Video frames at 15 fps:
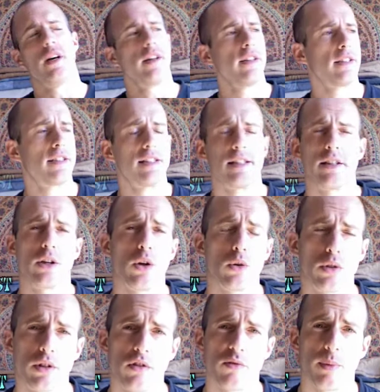This is the
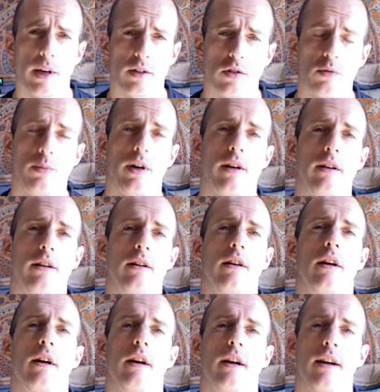ghost of Matsubara,
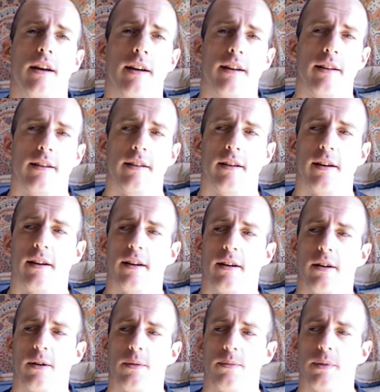and
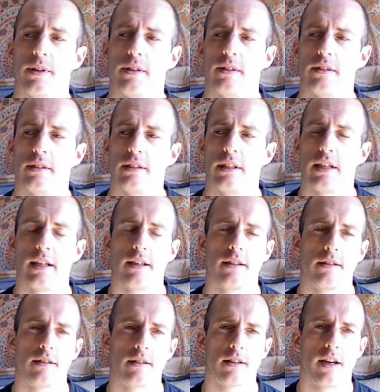yeah,
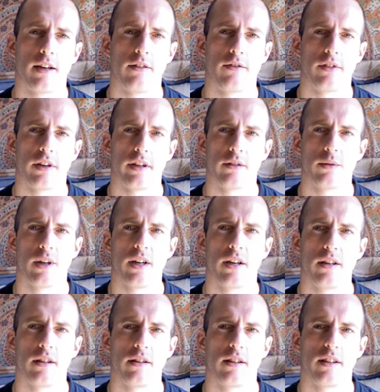it's kind of like,
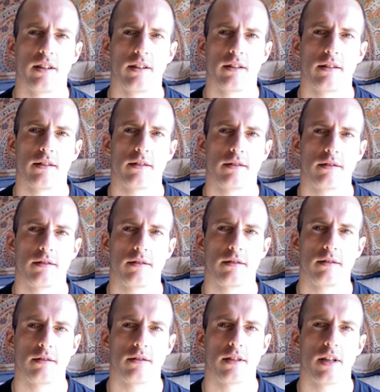well,
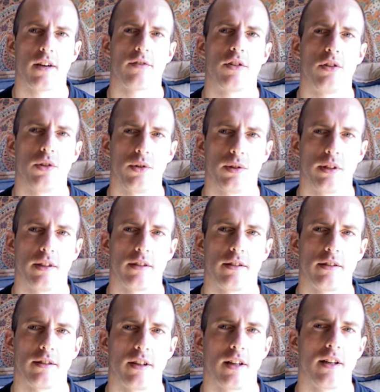it's afternoon here.
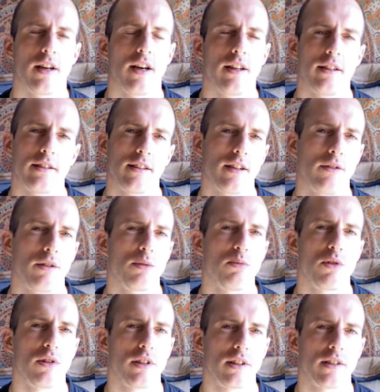I lied. It's not really
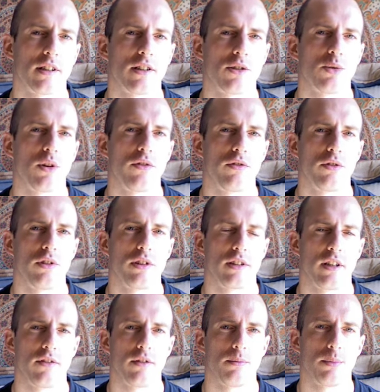morning. It's like
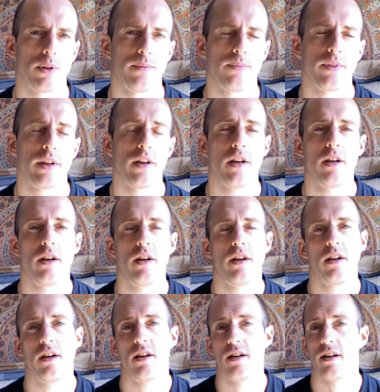12:47, but
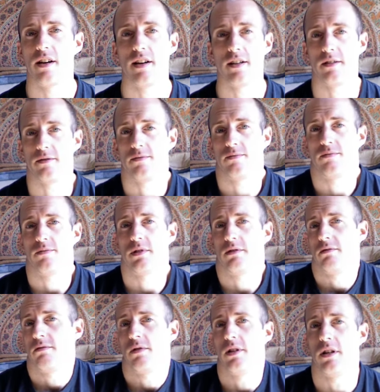I,
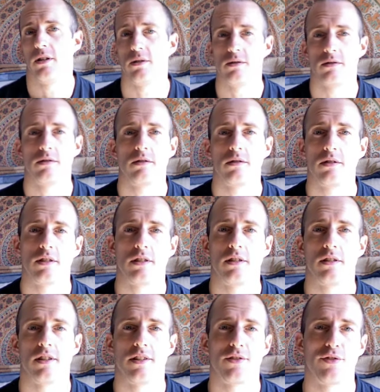you know,
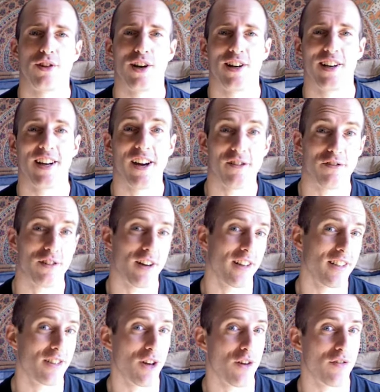it's Friday. I have
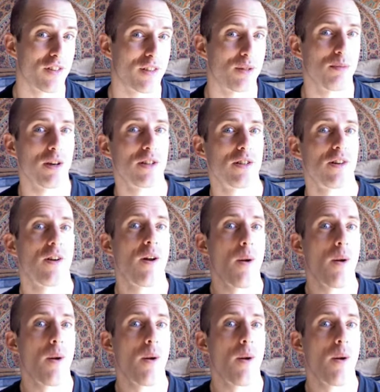Fridays off this semester.